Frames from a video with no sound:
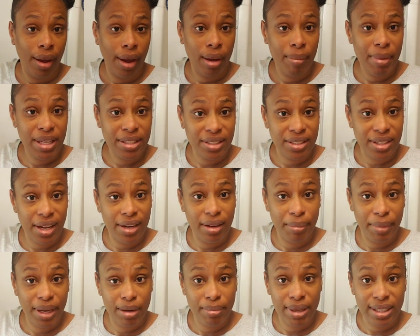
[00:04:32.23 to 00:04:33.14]
I
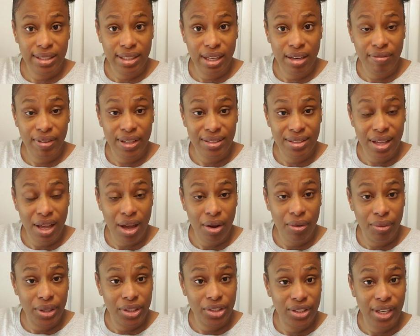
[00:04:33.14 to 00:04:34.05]
basically made myself a
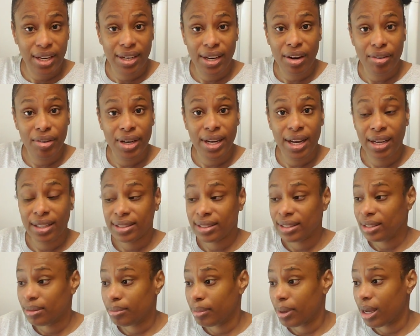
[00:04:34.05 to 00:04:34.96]
sandwich and I
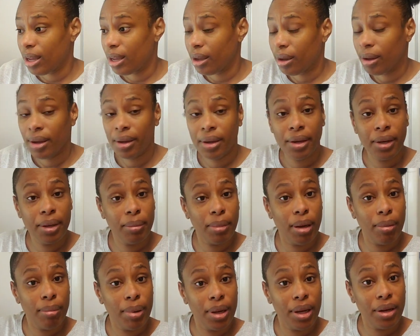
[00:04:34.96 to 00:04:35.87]
relaxed in my
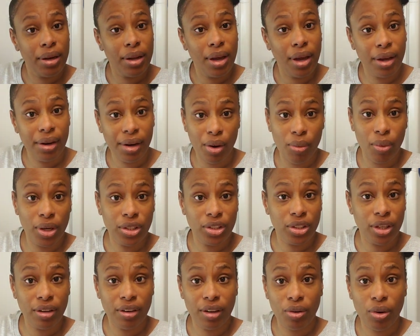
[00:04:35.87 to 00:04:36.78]
bed, and I
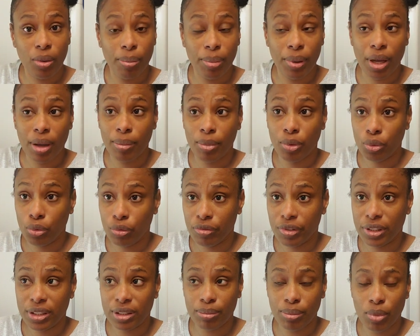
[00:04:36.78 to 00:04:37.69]
watched a couple of
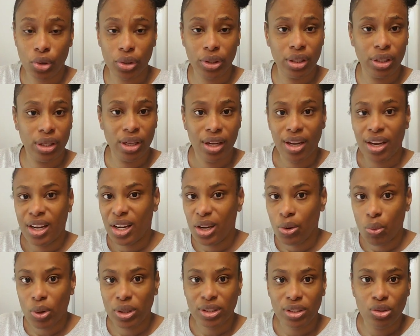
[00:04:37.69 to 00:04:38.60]
movies, but
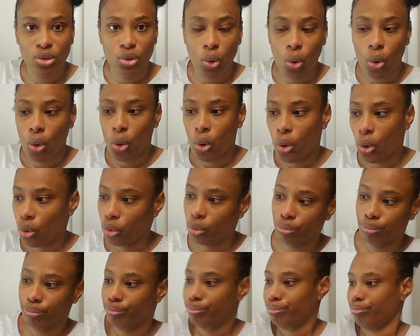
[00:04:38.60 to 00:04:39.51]
it was
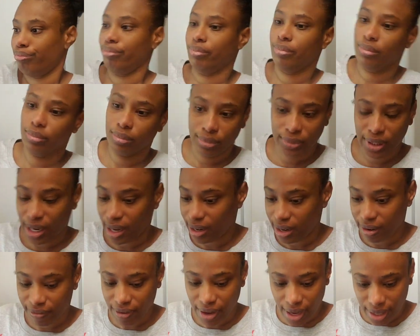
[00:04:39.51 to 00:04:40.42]
no,
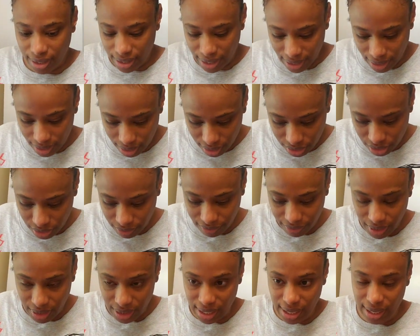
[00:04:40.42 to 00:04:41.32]
I never had the energy
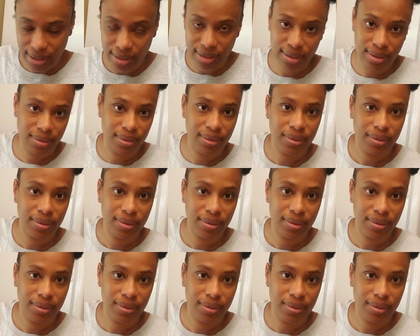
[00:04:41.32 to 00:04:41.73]
for that.